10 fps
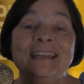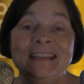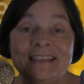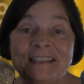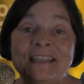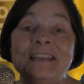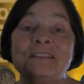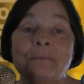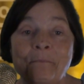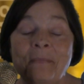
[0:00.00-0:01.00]
It says
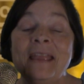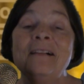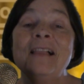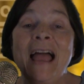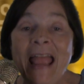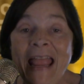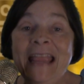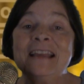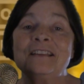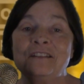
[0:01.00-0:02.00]
male
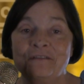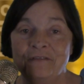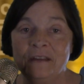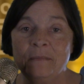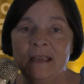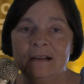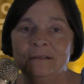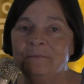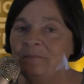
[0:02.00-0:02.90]
and female.